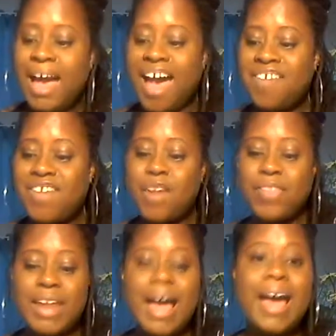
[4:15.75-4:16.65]
I found
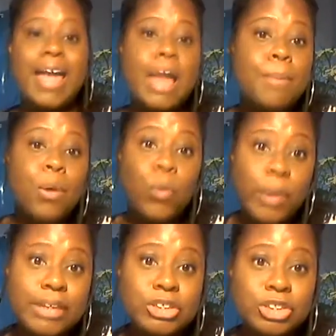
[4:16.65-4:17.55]
that I am a
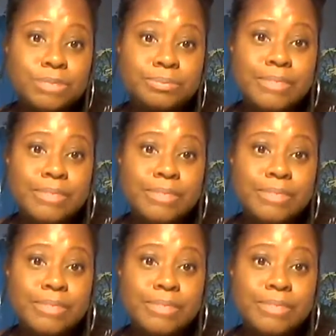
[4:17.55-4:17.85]
witch